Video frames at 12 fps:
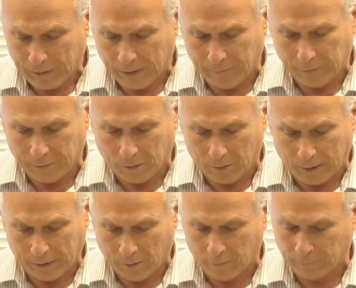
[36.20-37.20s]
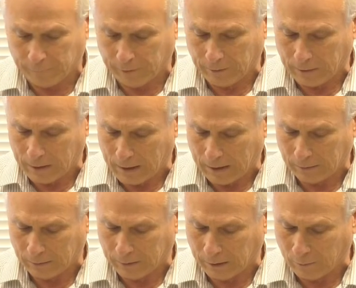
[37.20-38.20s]
even though I don't fear
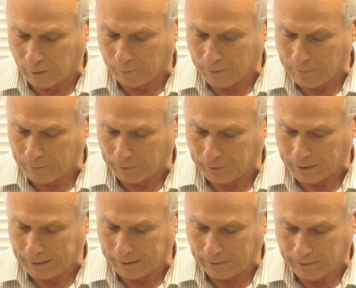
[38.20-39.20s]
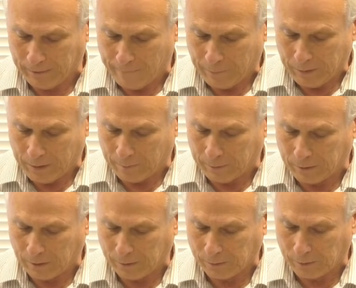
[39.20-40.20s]
God or care what people think, yet
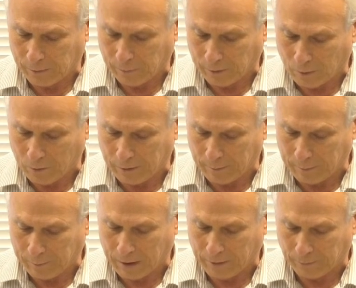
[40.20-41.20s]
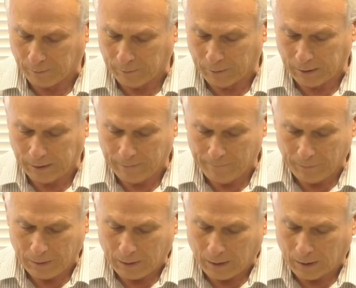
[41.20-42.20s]
because this widow keeps bothering me,
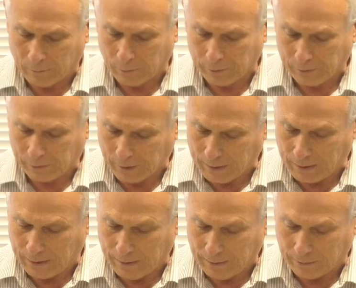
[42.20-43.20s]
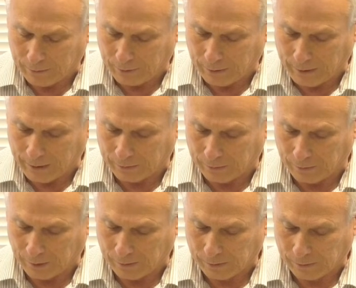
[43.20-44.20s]
I will see that she gets
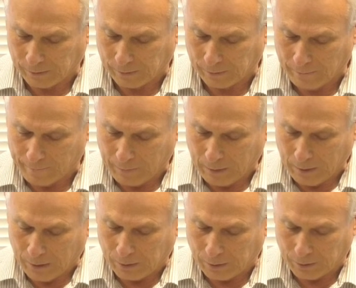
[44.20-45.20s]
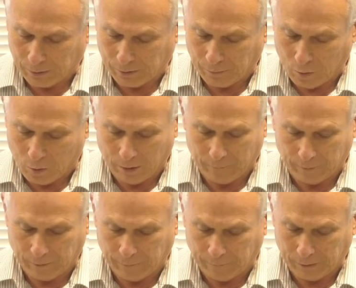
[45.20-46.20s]
justice, so that she won't
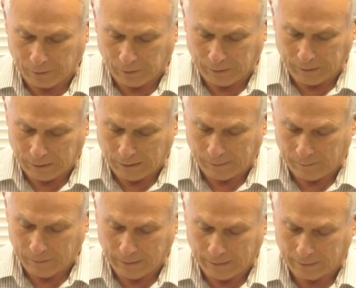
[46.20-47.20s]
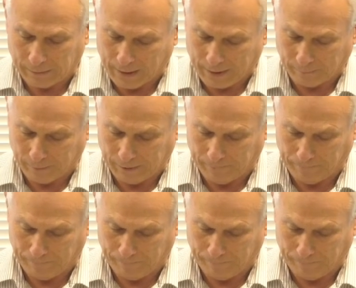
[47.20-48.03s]
even eventually come and attack me.